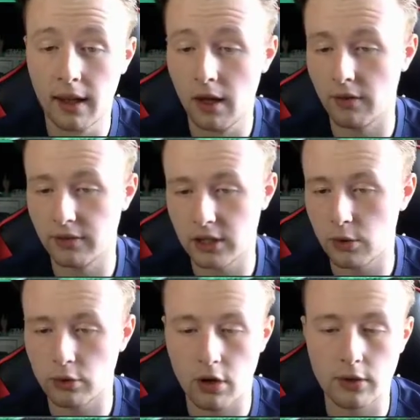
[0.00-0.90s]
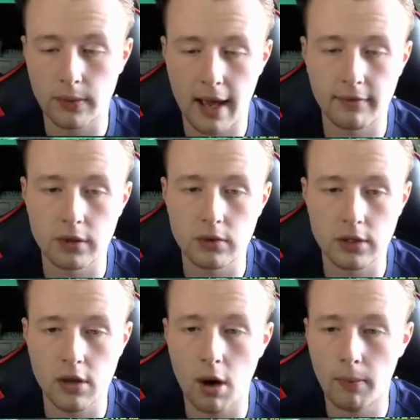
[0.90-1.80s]
Obviously, Cuadrado, we haven't used this
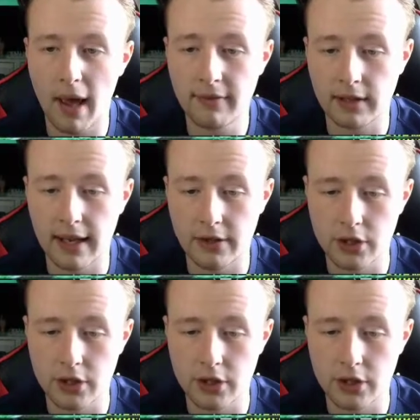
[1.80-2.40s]
card, but everything else